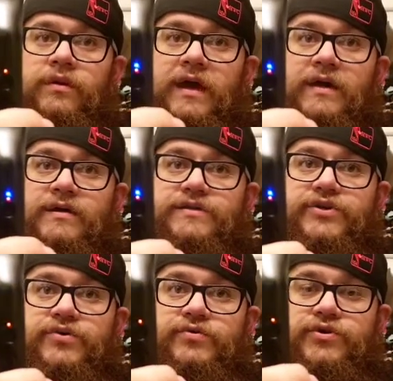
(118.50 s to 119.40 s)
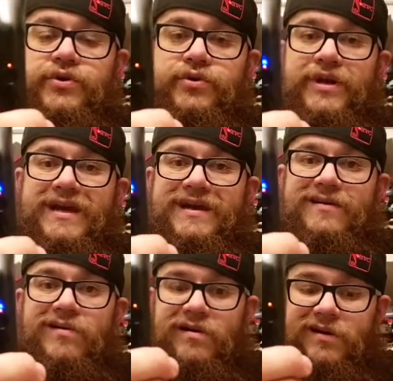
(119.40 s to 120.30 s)
that is you turning
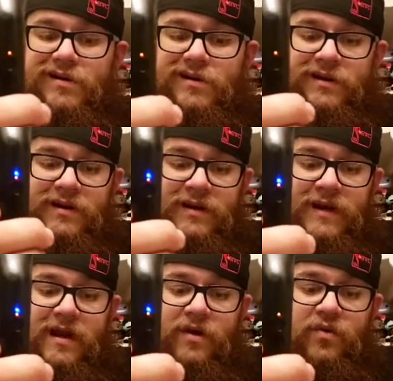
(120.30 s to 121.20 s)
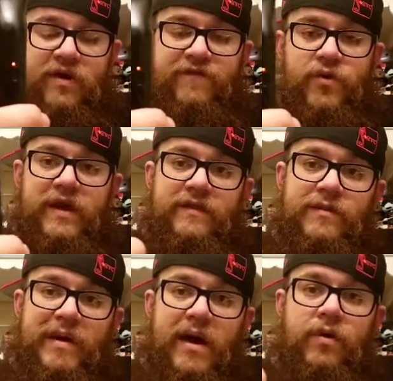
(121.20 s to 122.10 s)
it on. Now, if you hit the
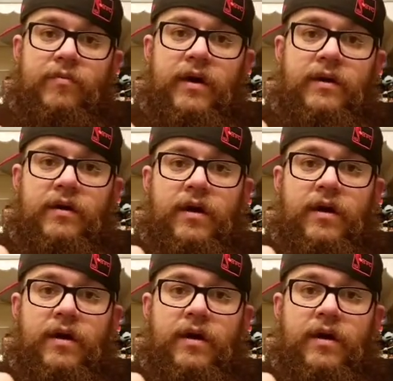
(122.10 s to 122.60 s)
power button a